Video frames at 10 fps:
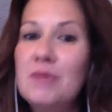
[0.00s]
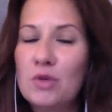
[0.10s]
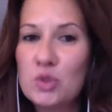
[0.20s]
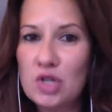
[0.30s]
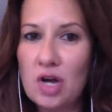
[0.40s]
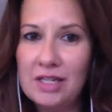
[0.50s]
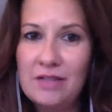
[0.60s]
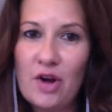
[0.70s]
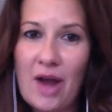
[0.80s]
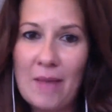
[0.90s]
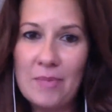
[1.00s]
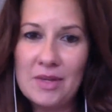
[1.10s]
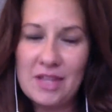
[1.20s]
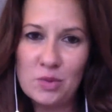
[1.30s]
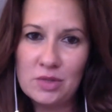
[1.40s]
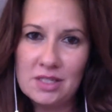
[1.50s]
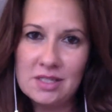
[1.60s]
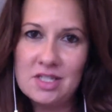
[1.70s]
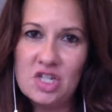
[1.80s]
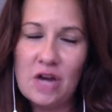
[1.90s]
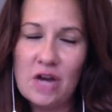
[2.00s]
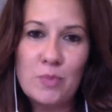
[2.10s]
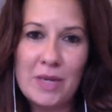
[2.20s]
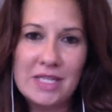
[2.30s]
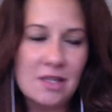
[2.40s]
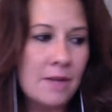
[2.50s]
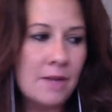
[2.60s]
which was called Live Your Happy. That's what this channel is based on.